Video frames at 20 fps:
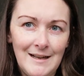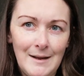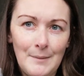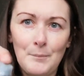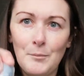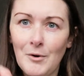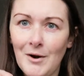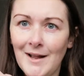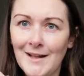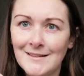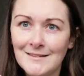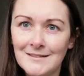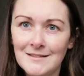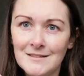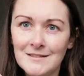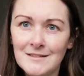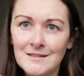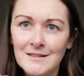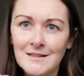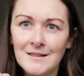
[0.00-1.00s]
a
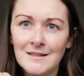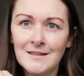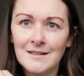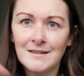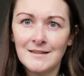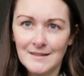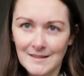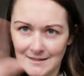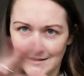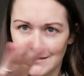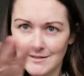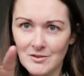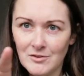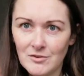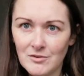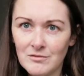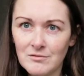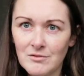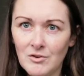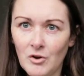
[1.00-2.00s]
brand that's
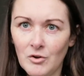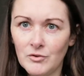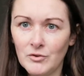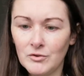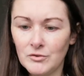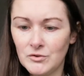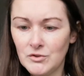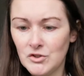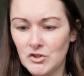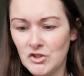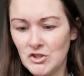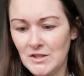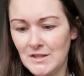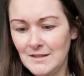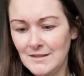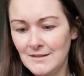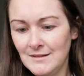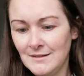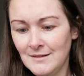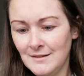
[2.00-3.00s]
gone on to
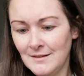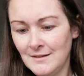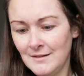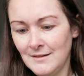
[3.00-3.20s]
Sheen.